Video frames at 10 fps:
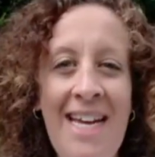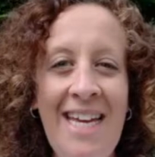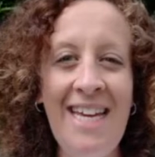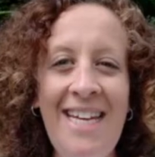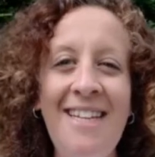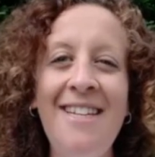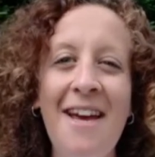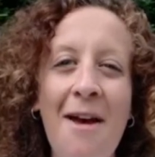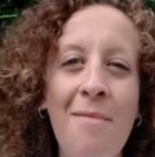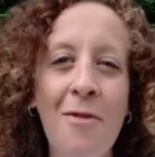In
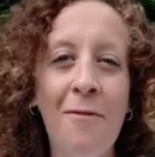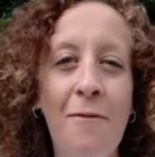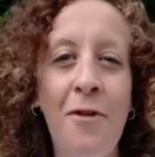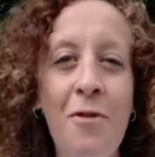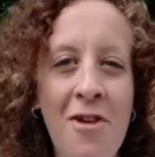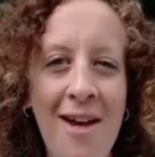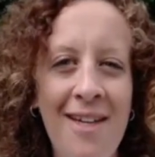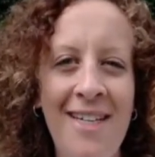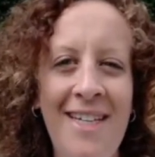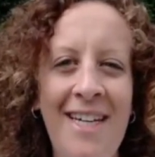terms of the future,
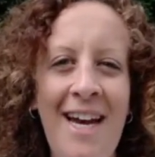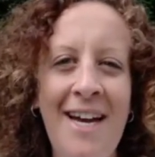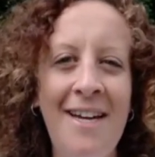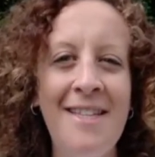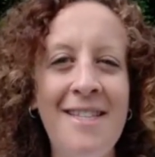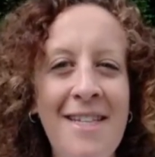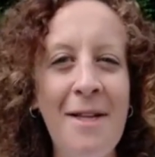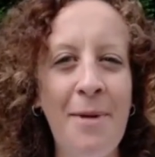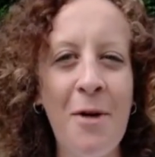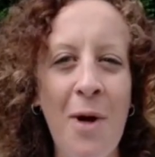uh, it's still
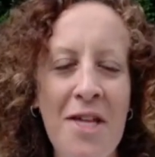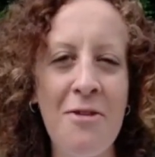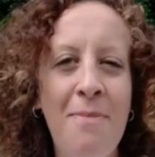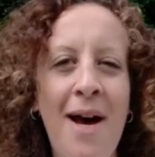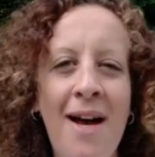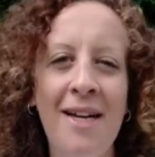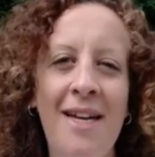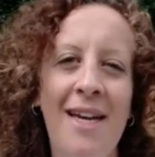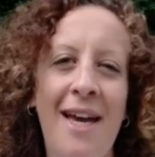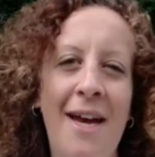a big question mark.
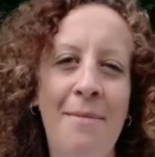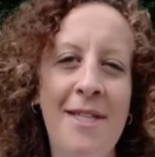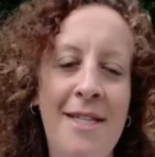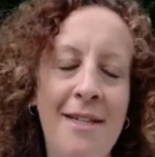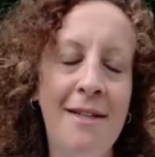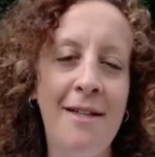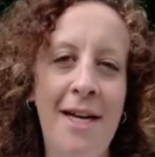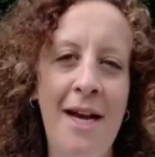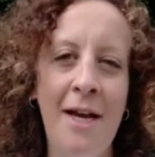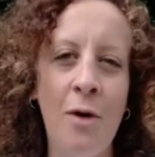I'm still
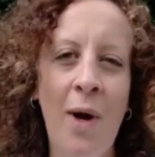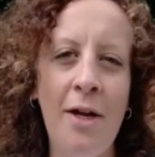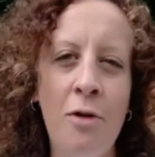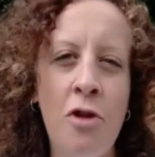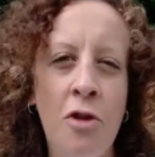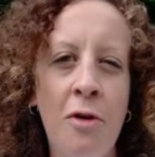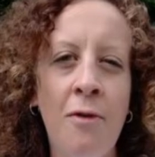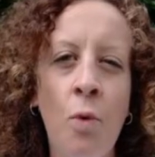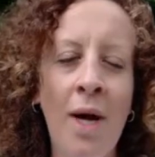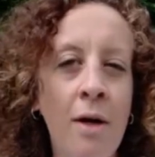quite unsure
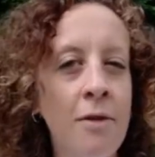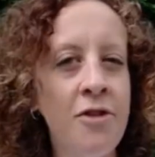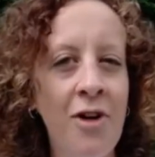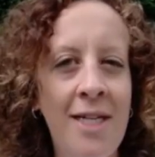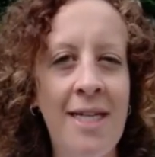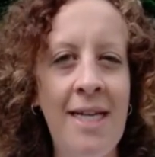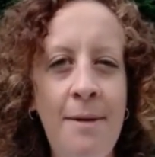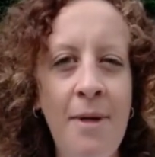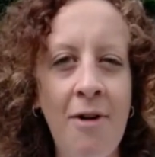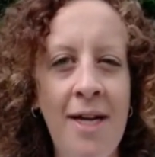of where God's trying to lead
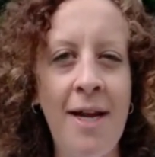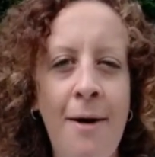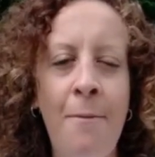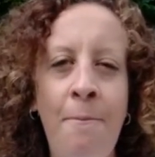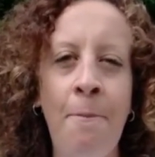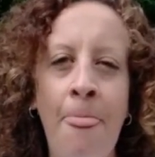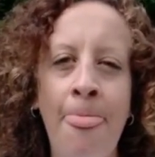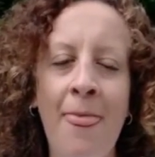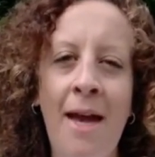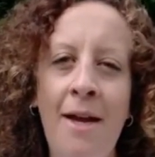me right now.
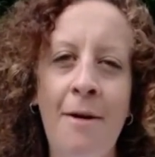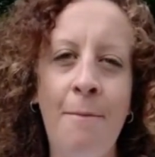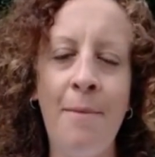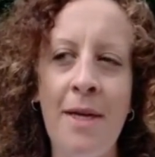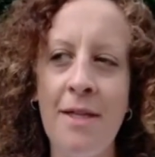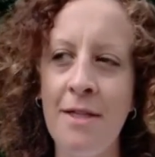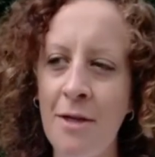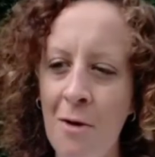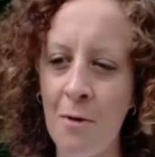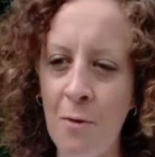Um,
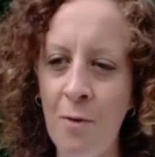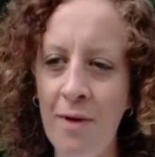so,